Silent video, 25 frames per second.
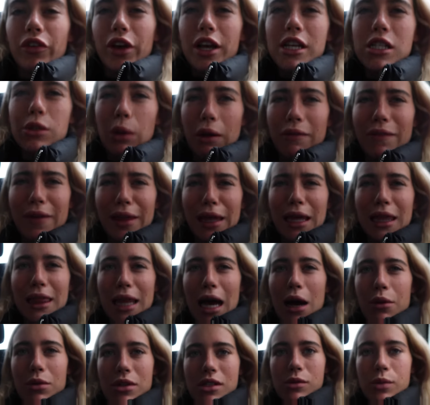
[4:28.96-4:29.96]
Face, so I feel like
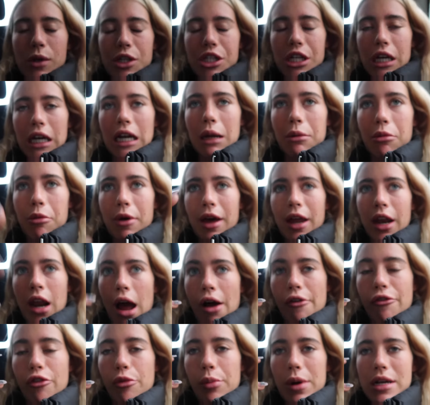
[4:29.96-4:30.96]
that was switching it up a bit
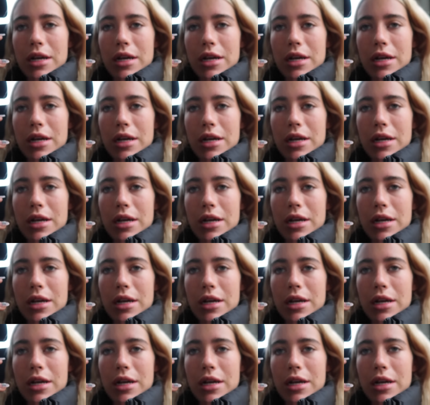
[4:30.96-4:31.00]
enough for